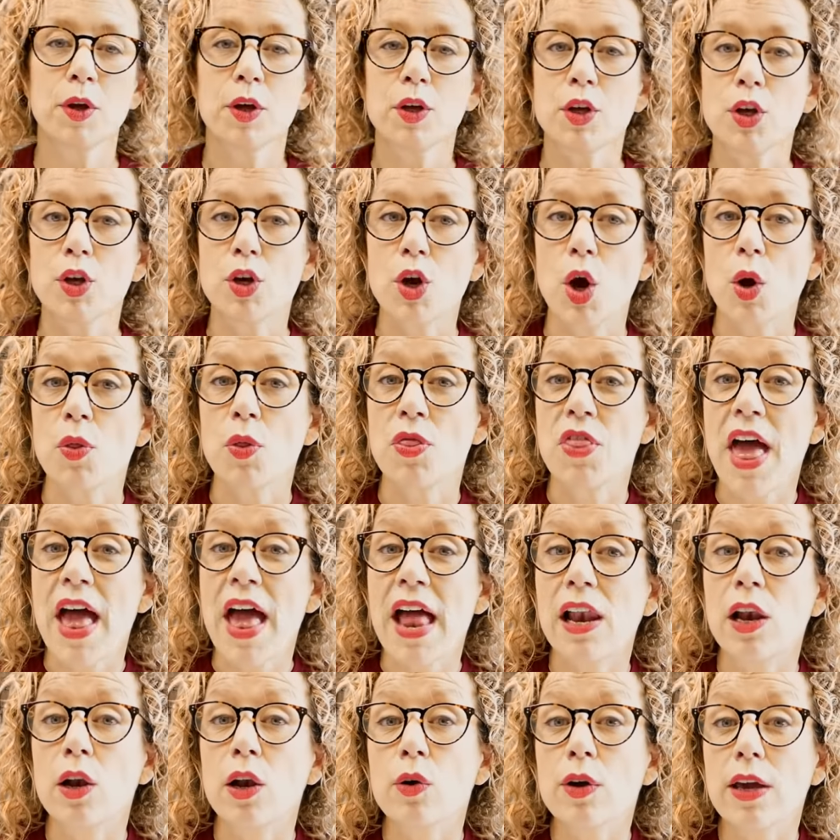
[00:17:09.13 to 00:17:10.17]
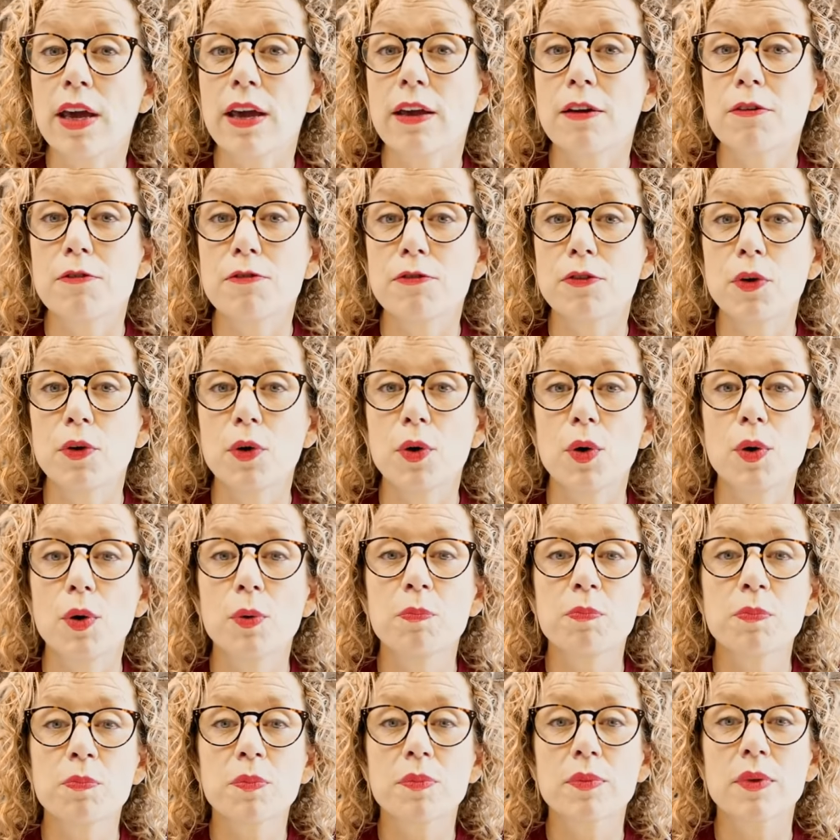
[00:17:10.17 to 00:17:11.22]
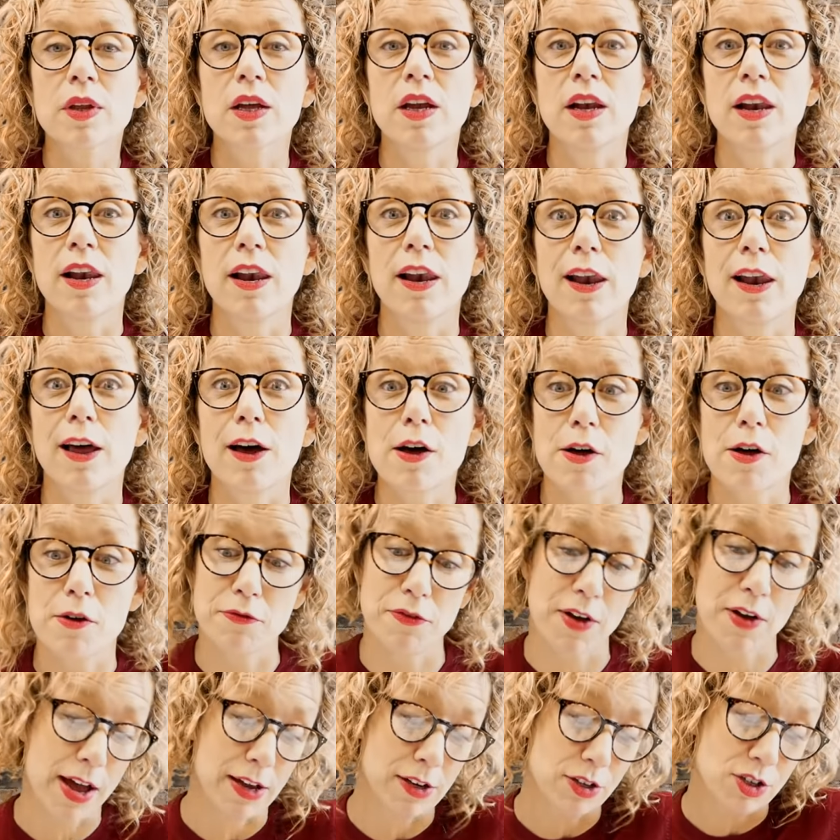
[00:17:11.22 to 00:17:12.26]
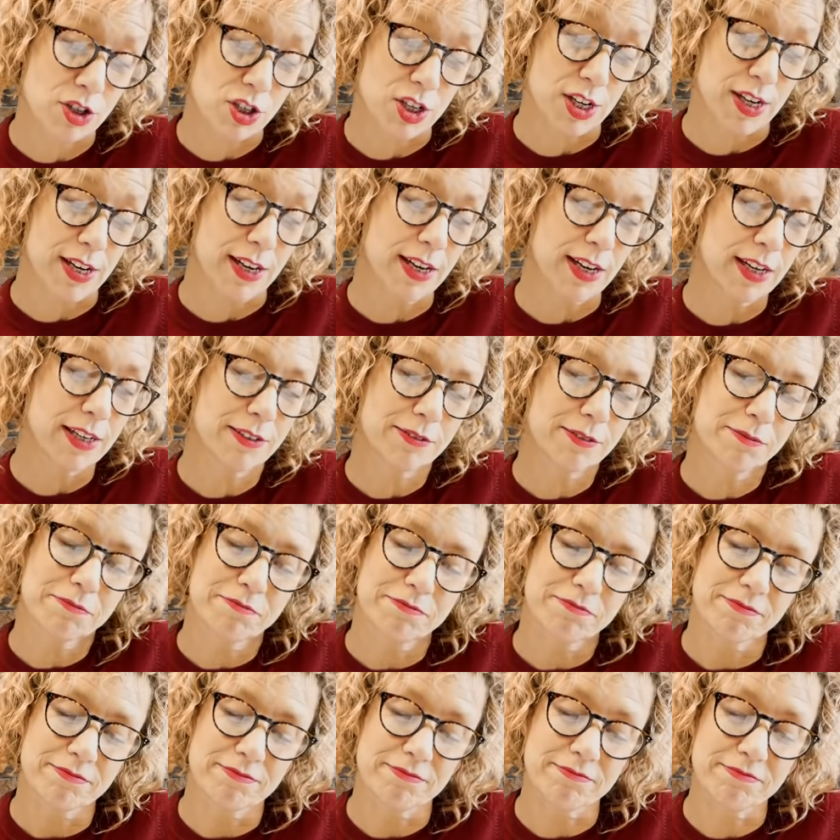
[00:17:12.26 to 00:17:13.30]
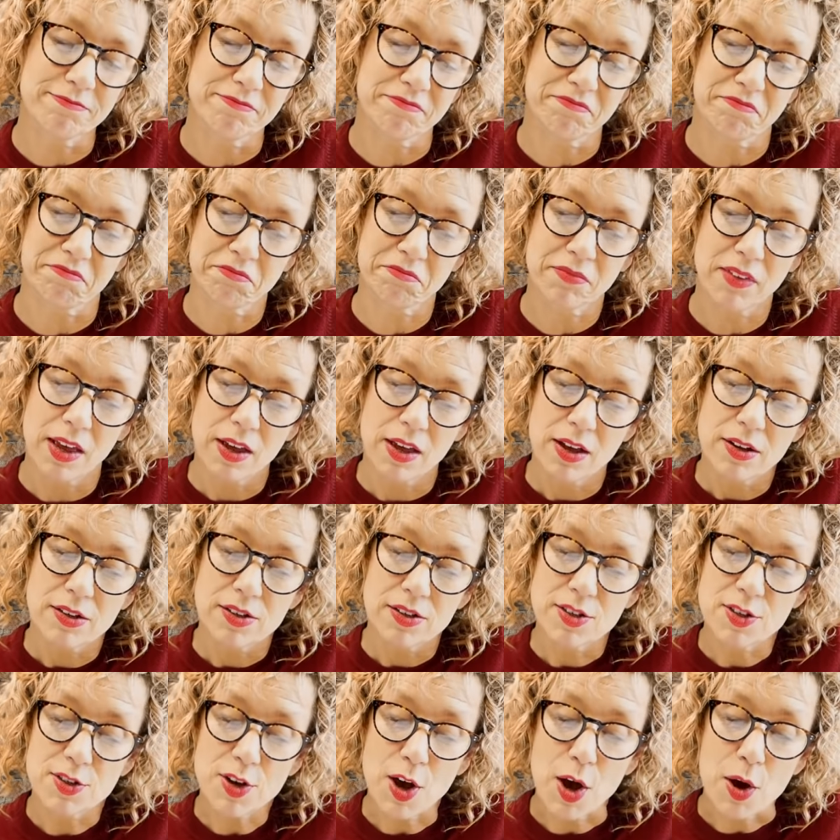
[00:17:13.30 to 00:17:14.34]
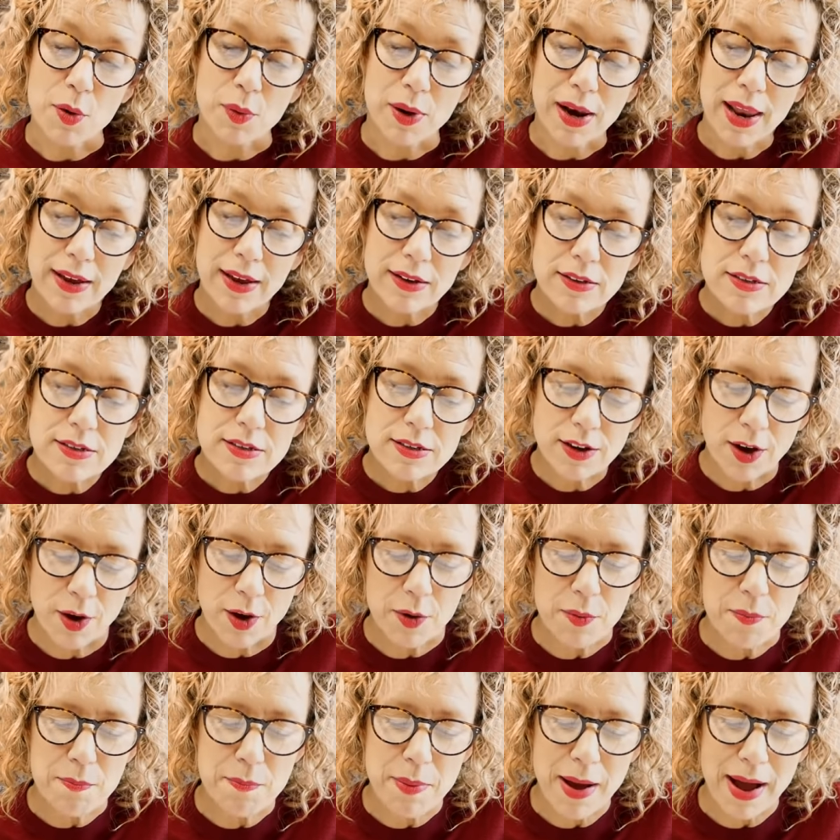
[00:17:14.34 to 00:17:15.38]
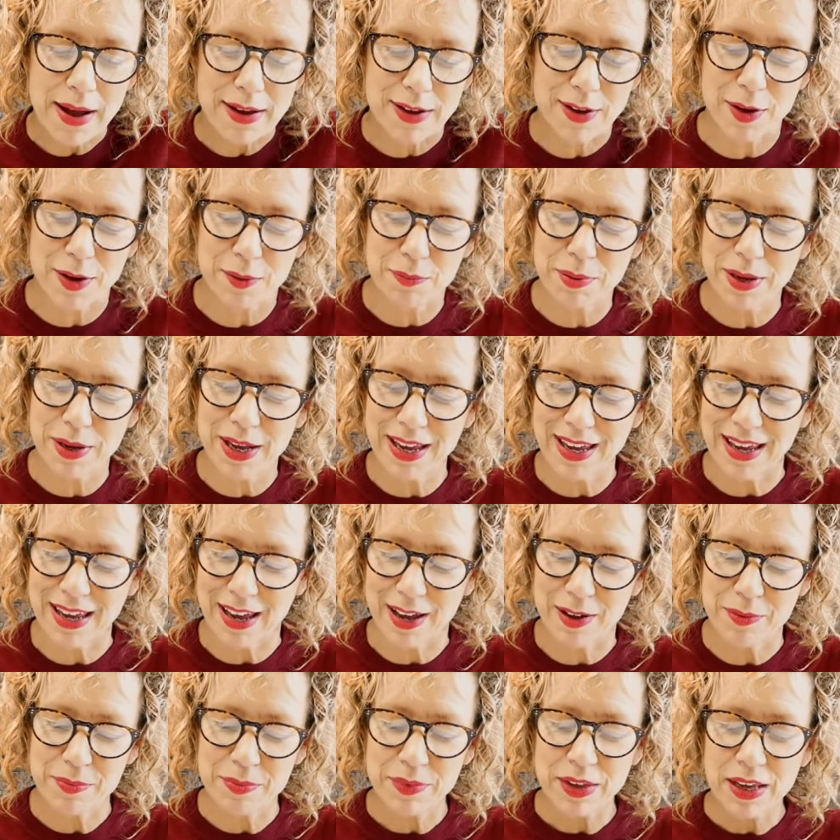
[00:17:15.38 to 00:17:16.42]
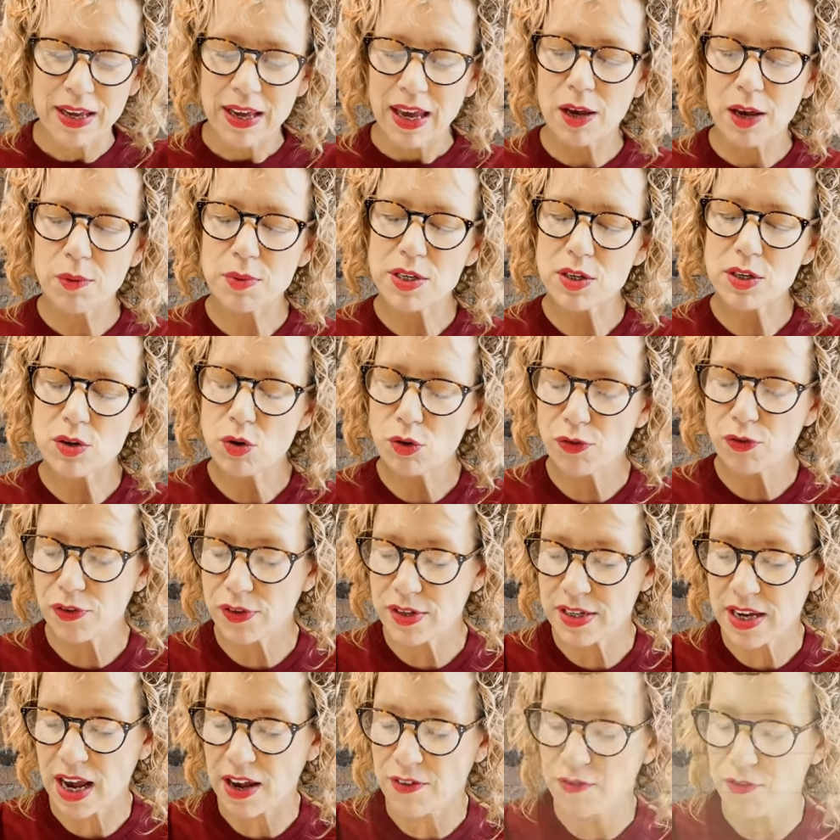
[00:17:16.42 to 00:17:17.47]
You know, they're looking for love, actually. So let's go back up here. It was an awful day